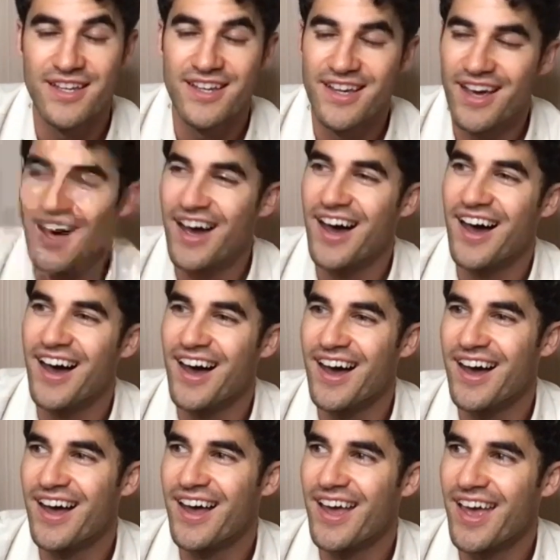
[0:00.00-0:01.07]

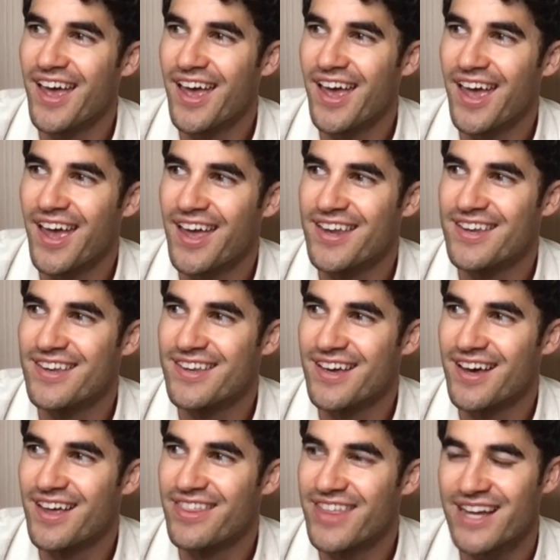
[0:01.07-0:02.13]
And
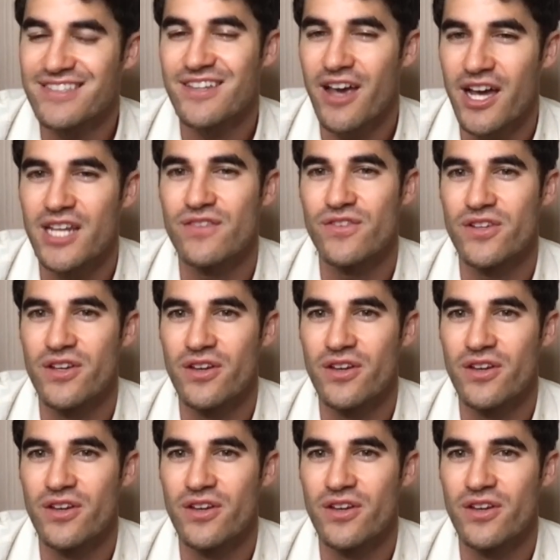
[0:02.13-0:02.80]
that's kind of an